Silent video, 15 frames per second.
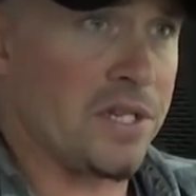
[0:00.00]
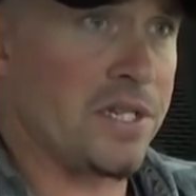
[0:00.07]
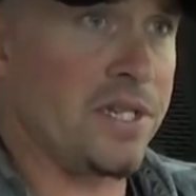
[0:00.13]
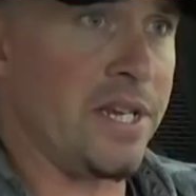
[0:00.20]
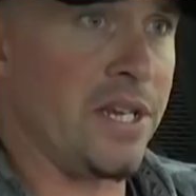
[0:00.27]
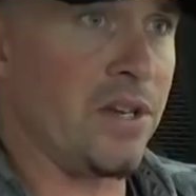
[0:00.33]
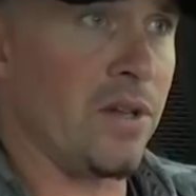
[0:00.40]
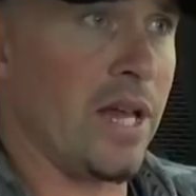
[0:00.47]

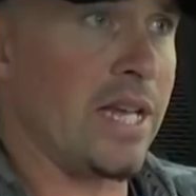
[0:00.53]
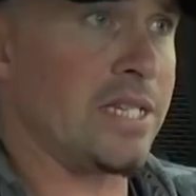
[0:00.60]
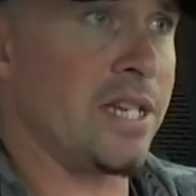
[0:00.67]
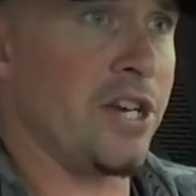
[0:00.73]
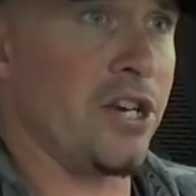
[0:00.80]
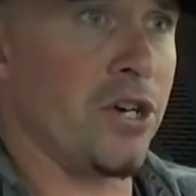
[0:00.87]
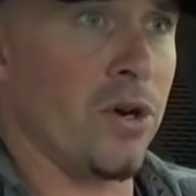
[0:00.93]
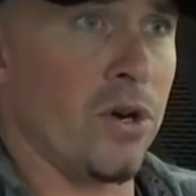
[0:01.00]
deal as an
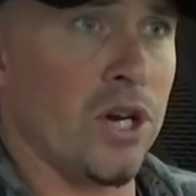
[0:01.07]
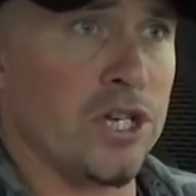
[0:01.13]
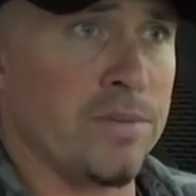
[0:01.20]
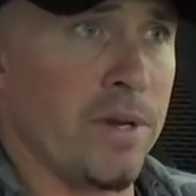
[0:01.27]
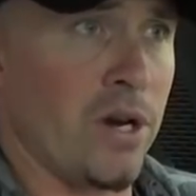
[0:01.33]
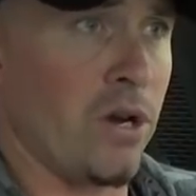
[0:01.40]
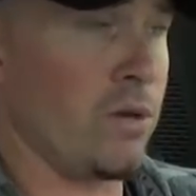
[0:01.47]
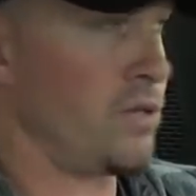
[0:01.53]

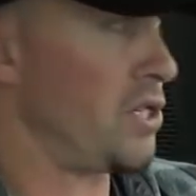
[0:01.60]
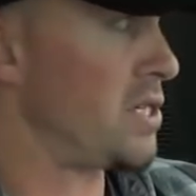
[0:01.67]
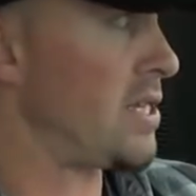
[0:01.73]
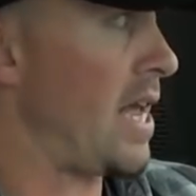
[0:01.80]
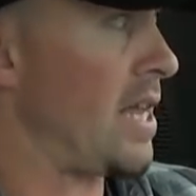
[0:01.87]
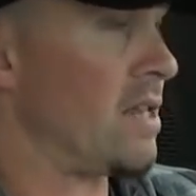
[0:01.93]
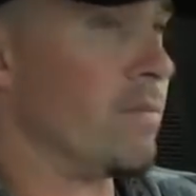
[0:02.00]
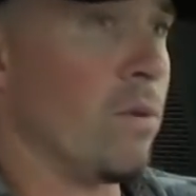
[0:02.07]
encouragement, oh, just
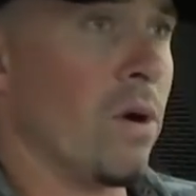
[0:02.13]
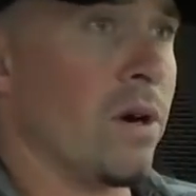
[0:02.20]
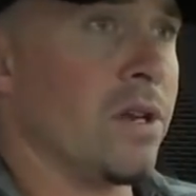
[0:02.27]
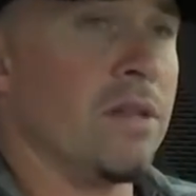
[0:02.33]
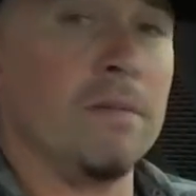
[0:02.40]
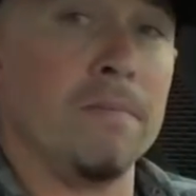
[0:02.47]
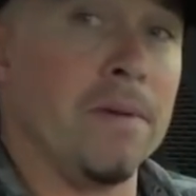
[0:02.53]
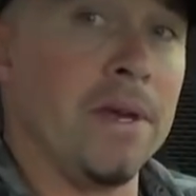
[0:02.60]
take the mark
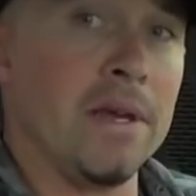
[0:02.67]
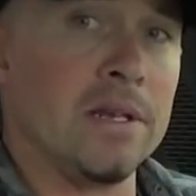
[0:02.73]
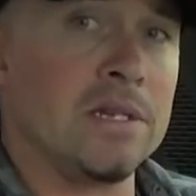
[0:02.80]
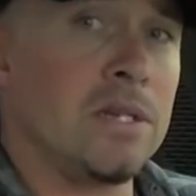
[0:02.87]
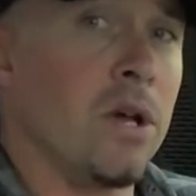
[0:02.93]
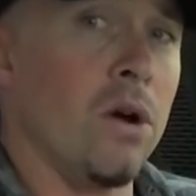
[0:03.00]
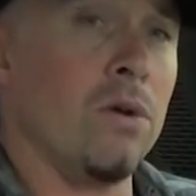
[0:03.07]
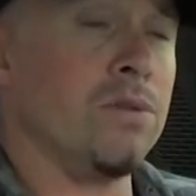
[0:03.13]
of the
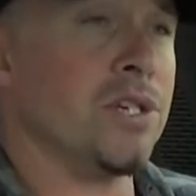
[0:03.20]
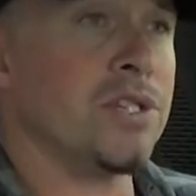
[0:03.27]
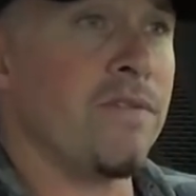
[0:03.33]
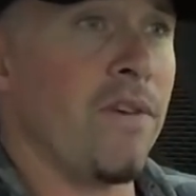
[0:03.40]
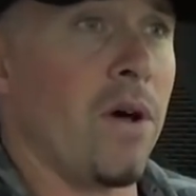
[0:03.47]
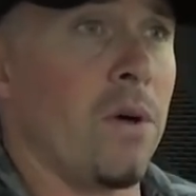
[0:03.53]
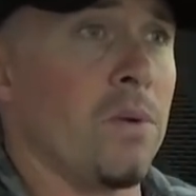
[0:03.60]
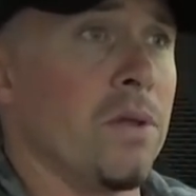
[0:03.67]
beast, oh, just
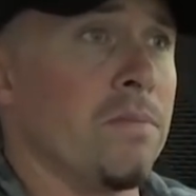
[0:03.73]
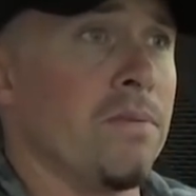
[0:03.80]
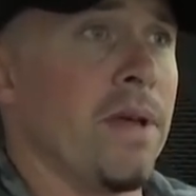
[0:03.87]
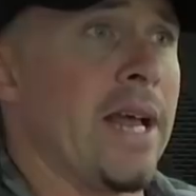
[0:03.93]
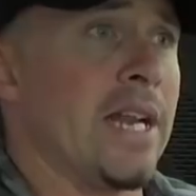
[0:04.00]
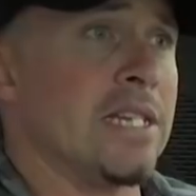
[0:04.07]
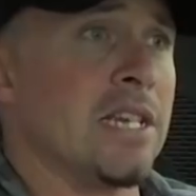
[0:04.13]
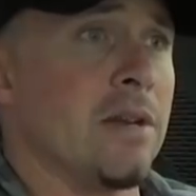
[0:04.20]
follow in the
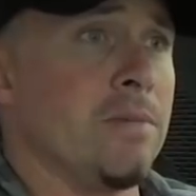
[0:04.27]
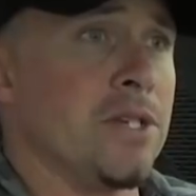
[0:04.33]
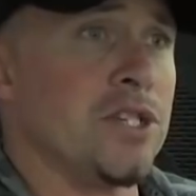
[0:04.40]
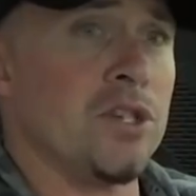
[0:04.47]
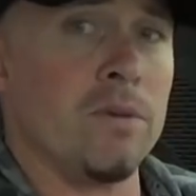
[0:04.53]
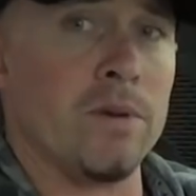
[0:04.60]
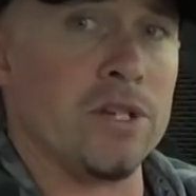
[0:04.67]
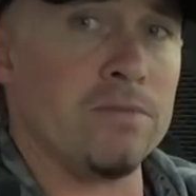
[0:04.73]
plan, it's going to be
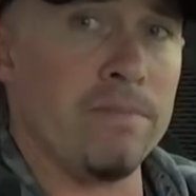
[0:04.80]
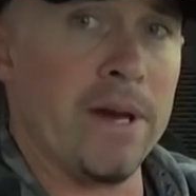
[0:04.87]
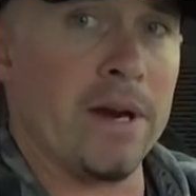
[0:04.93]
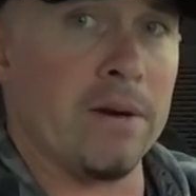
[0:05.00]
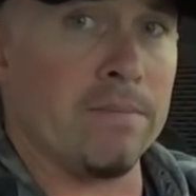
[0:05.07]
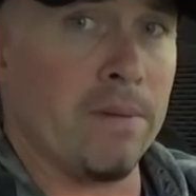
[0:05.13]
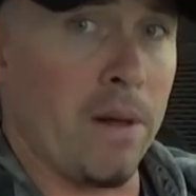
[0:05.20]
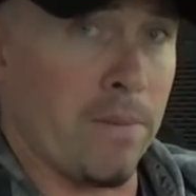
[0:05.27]
so much
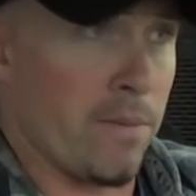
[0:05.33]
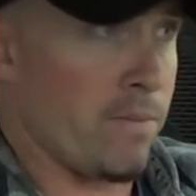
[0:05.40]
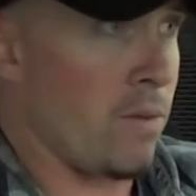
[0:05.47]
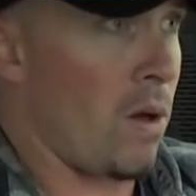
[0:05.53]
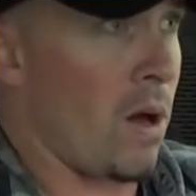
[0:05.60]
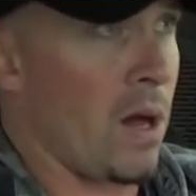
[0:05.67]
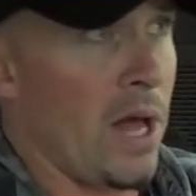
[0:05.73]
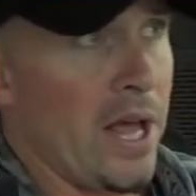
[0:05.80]
better, blah, blah,
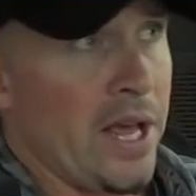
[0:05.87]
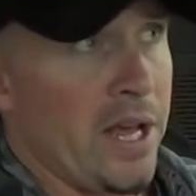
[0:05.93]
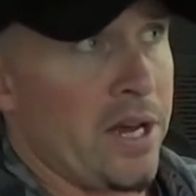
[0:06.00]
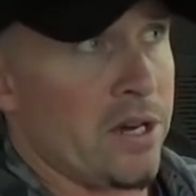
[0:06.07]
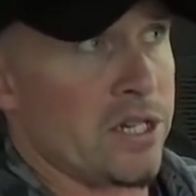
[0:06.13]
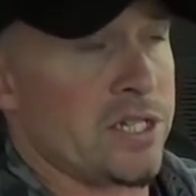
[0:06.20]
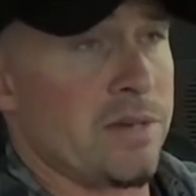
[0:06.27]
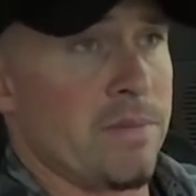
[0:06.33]
blah.
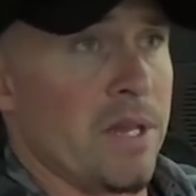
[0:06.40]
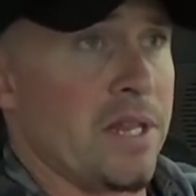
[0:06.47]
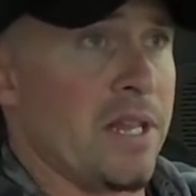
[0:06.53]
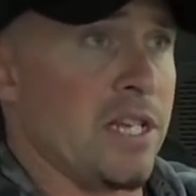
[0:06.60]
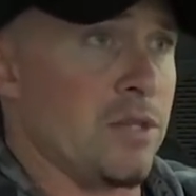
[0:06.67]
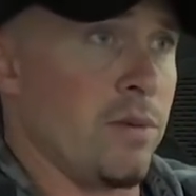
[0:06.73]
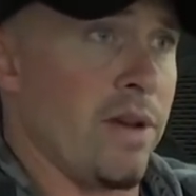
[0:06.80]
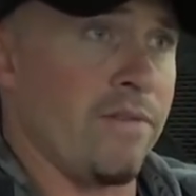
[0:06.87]
Here's some of the
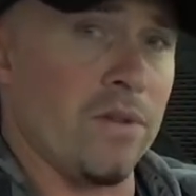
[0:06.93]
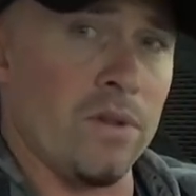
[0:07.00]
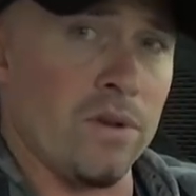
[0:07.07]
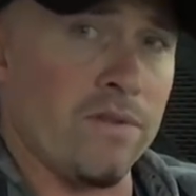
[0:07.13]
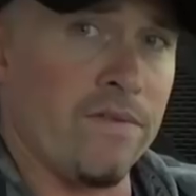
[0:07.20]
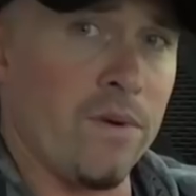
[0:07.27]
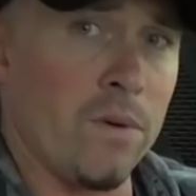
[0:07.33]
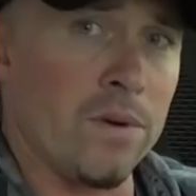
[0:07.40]
things we have to
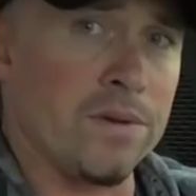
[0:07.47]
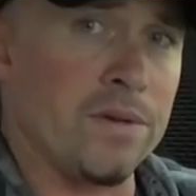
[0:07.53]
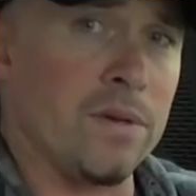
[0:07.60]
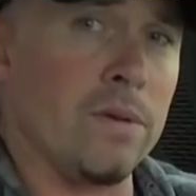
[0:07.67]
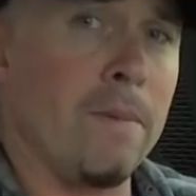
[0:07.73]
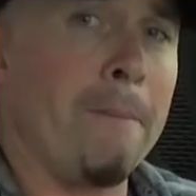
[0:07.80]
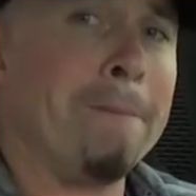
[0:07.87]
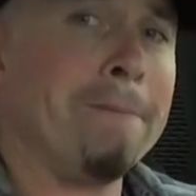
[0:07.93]
look forward
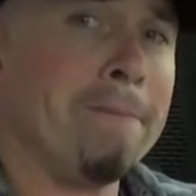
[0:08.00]
to.